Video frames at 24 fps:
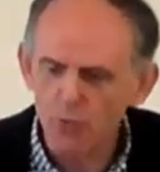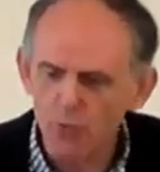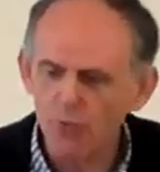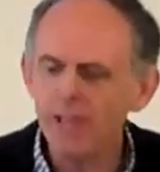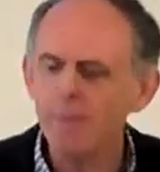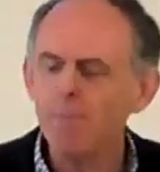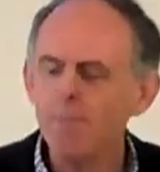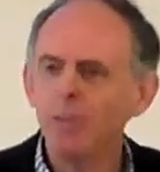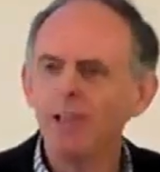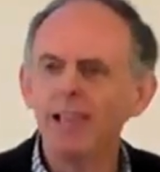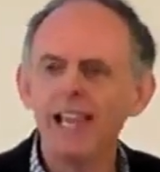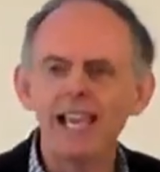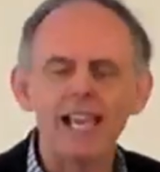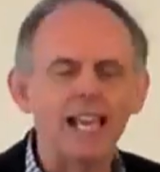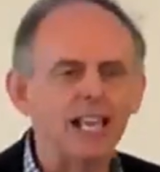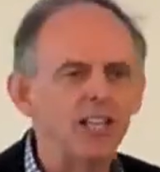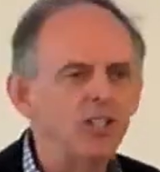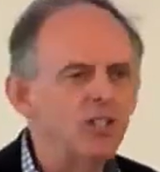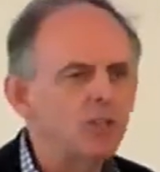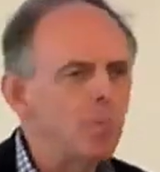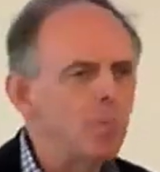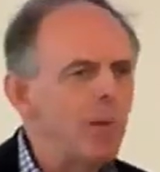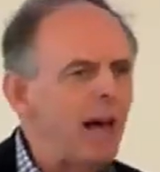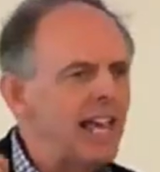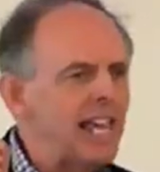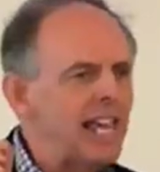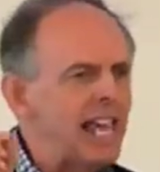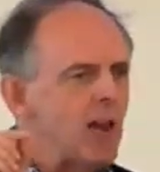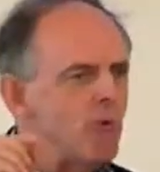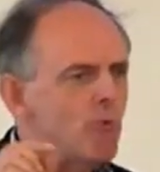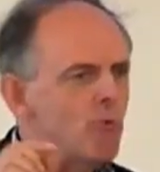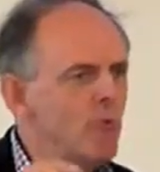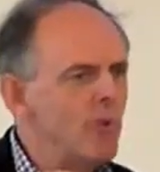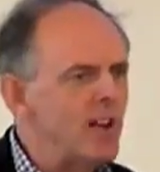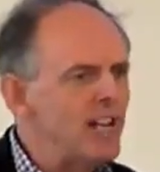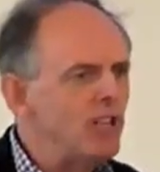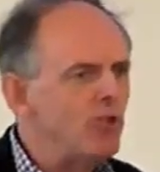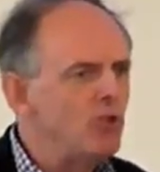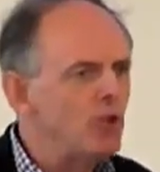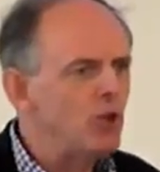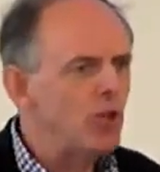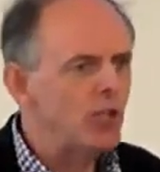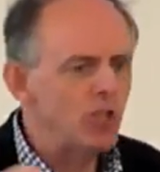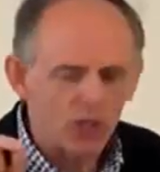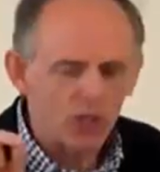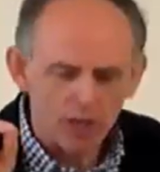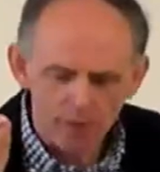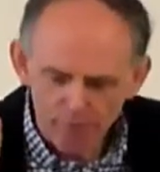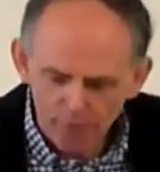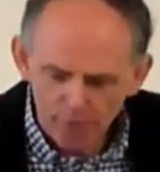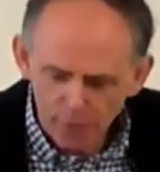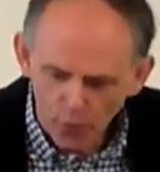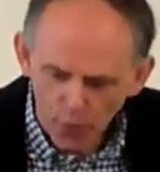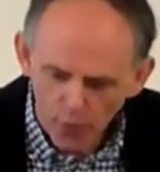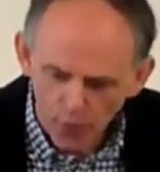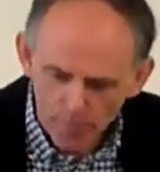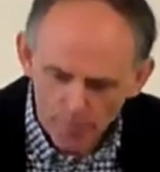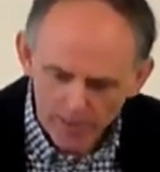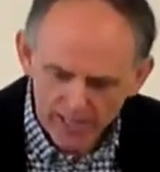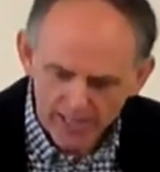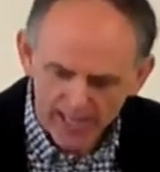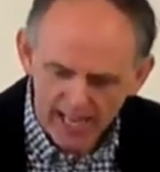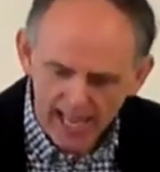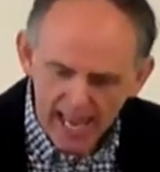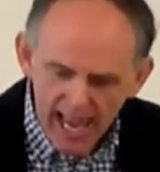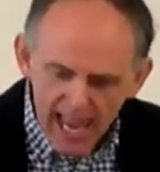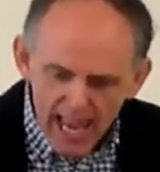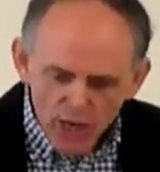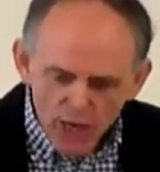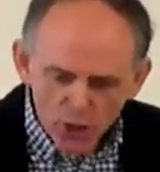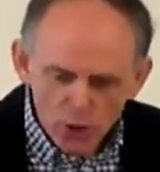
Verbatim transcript: replaced by a rigid conformity